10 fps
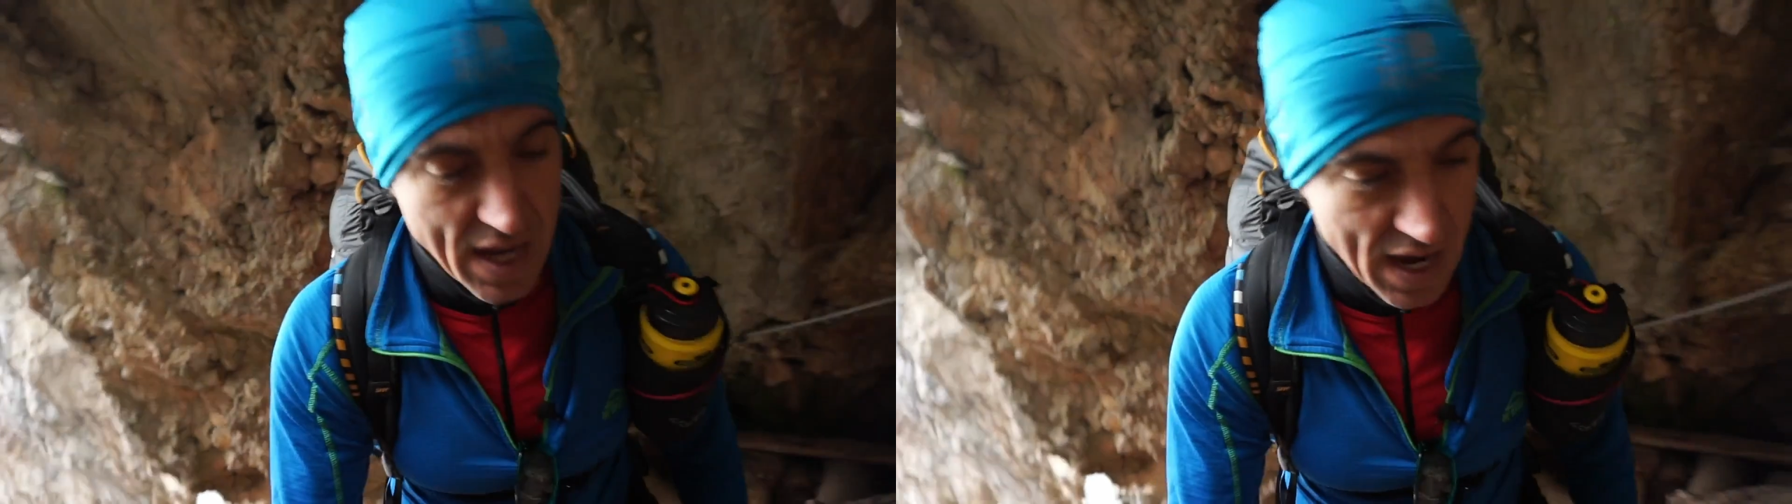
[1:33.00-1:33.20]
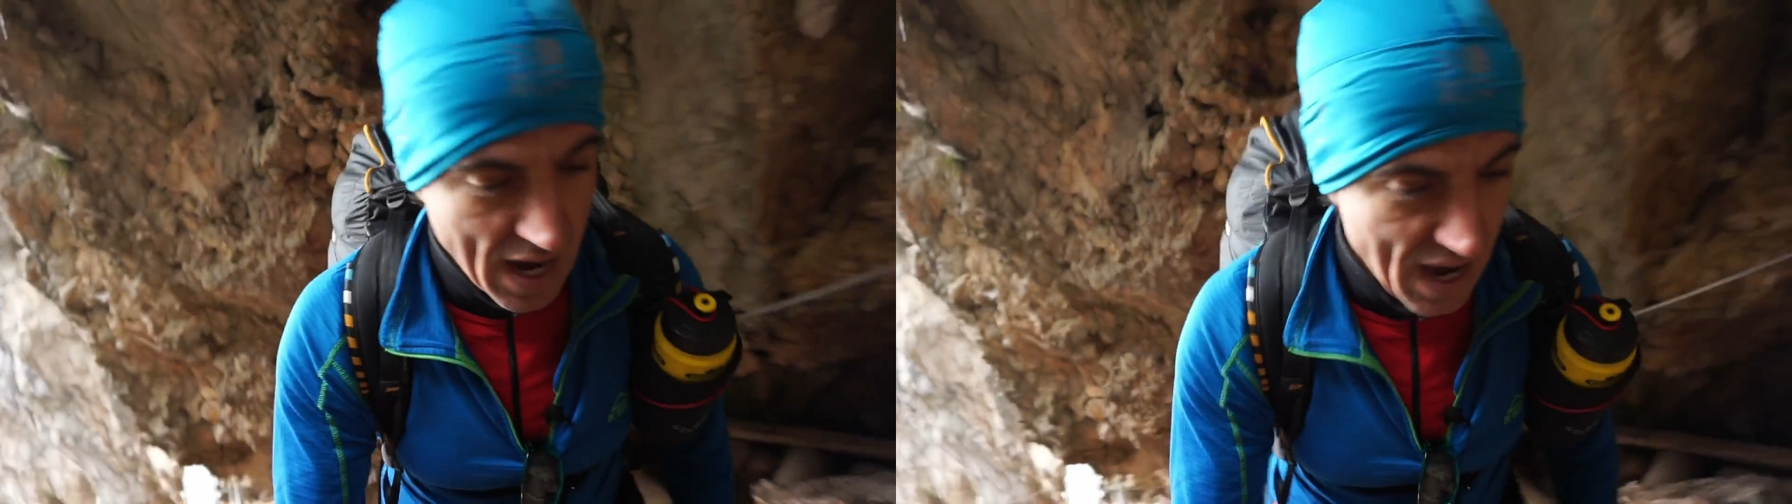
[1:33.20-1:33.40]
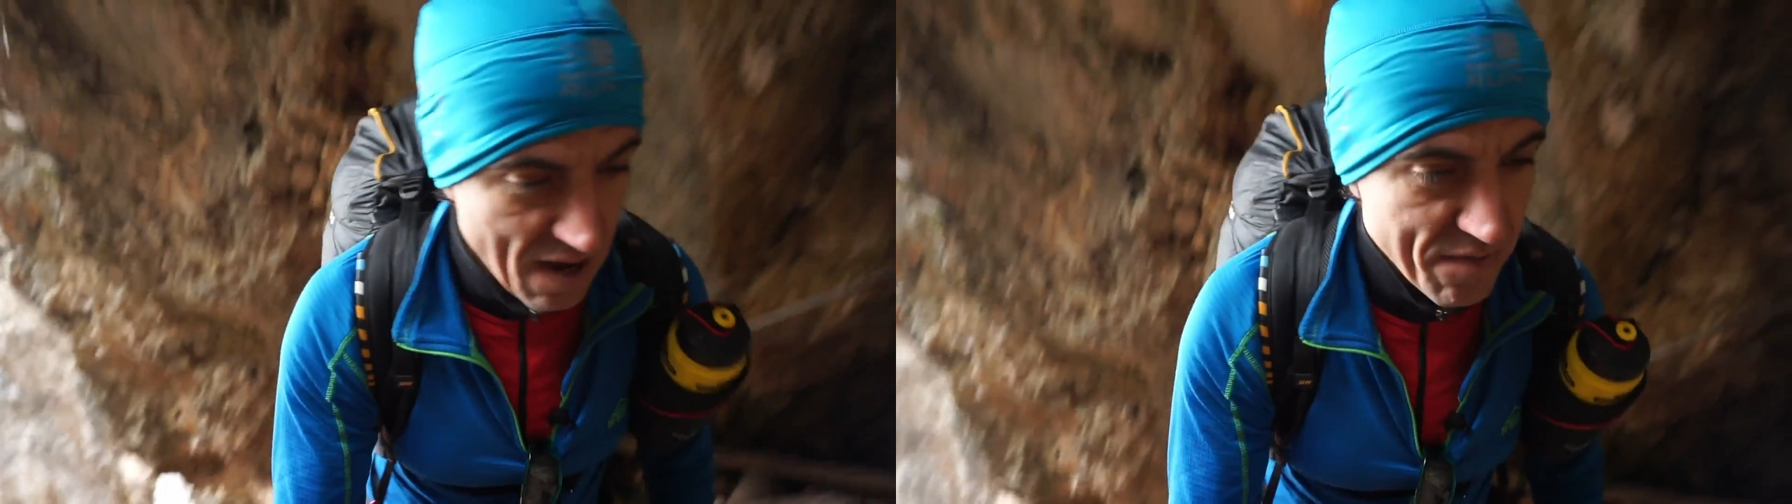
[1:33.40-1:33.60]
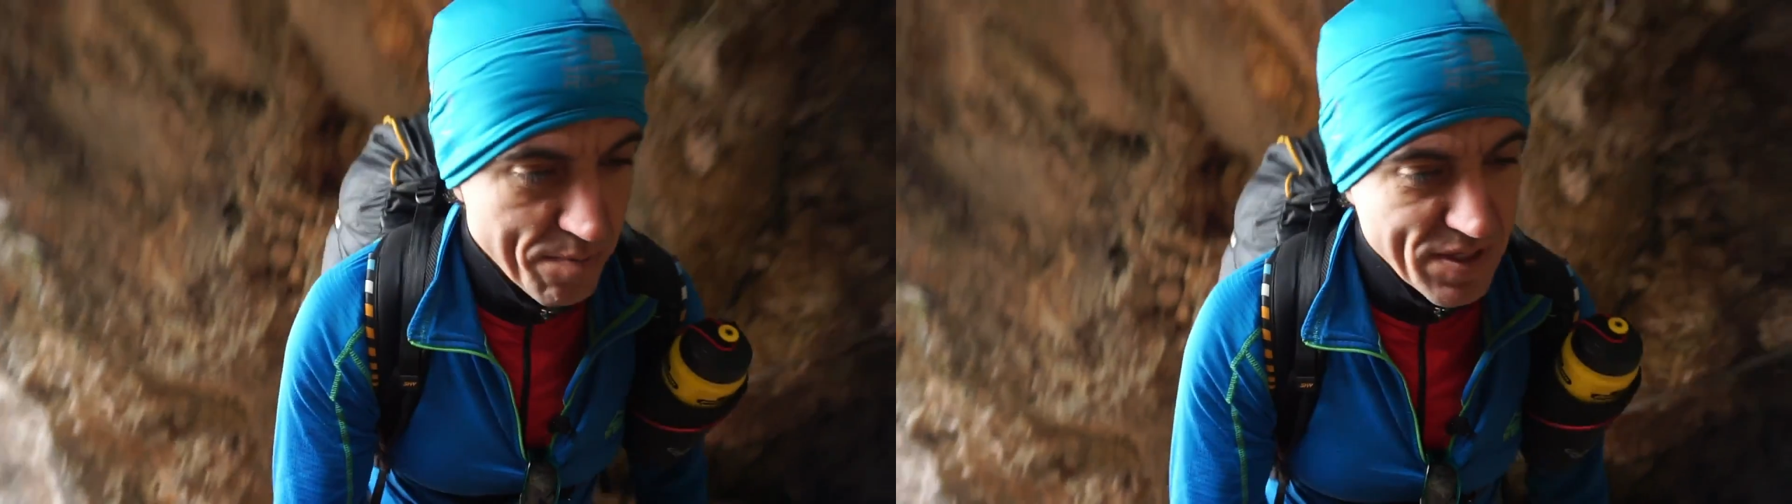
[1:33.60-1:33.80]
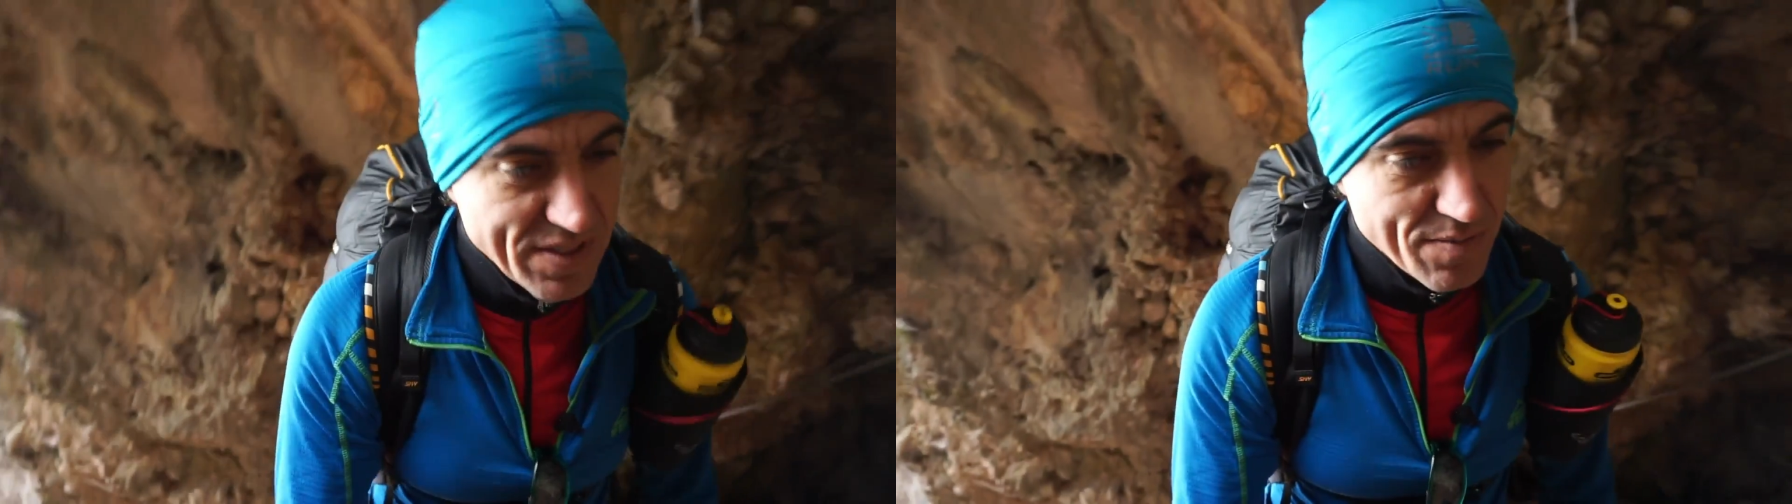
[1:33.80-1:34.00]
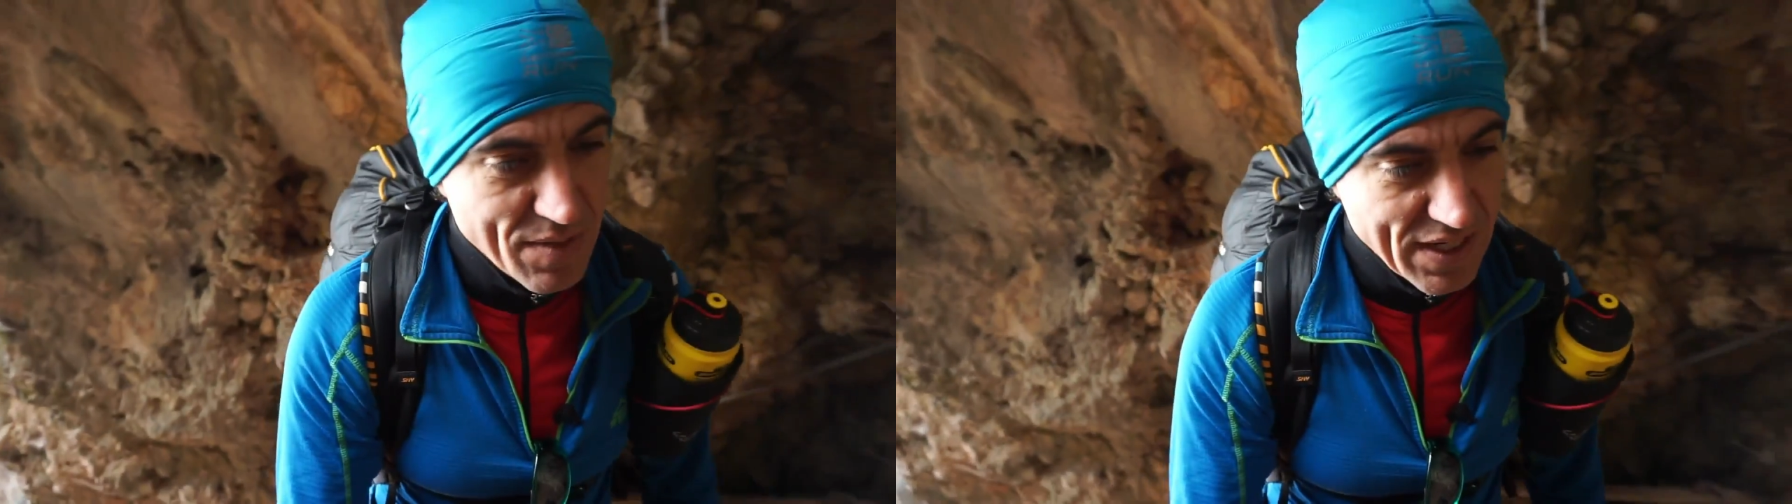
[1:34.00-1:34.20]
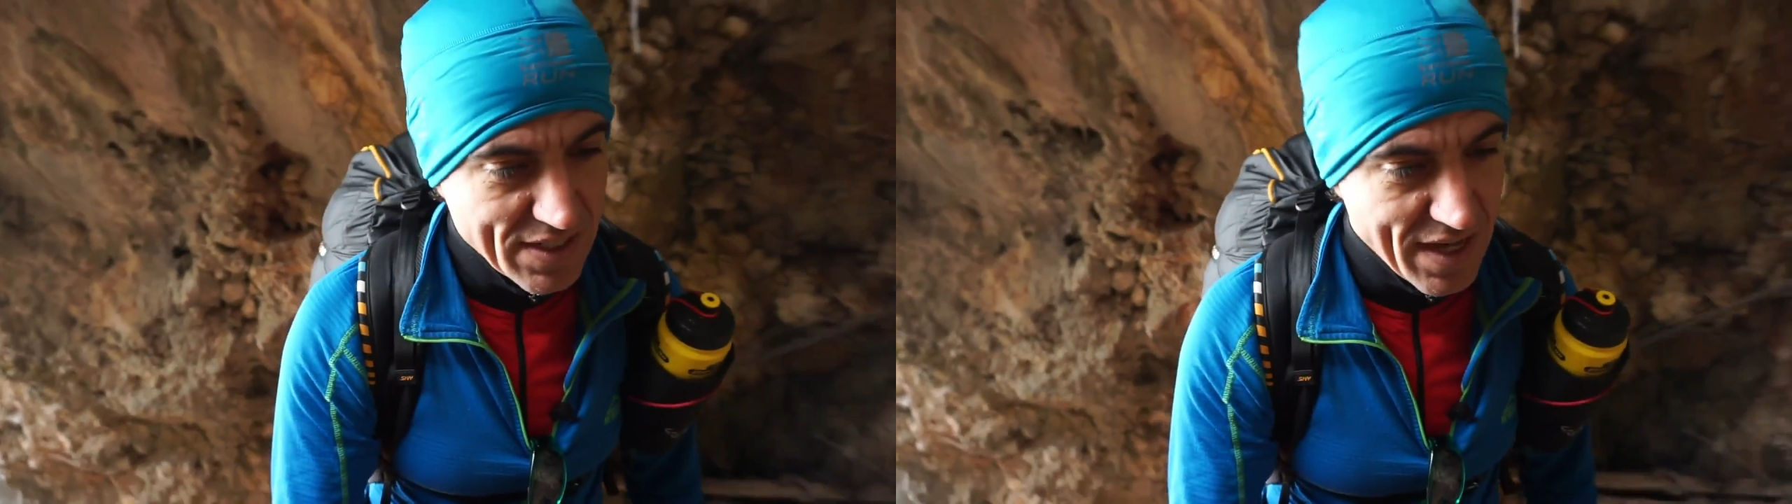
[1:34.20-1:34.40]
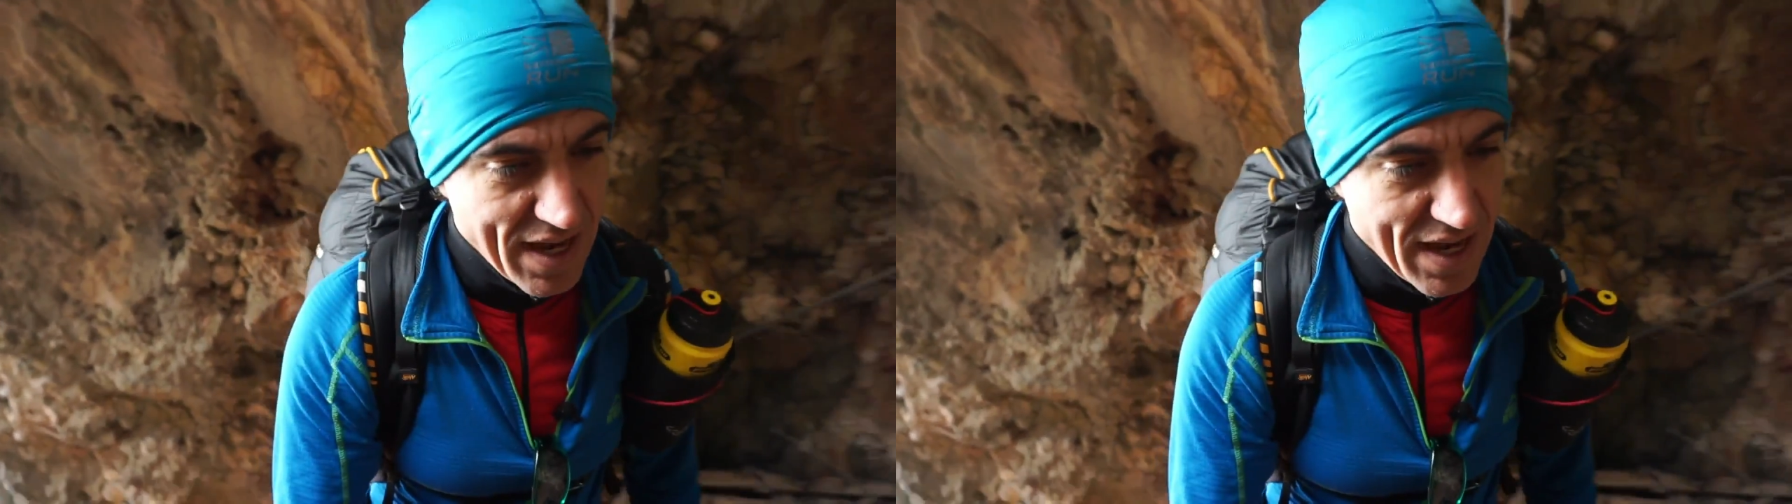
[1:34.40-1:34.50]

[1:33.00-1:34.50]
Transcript: I have a business meeting today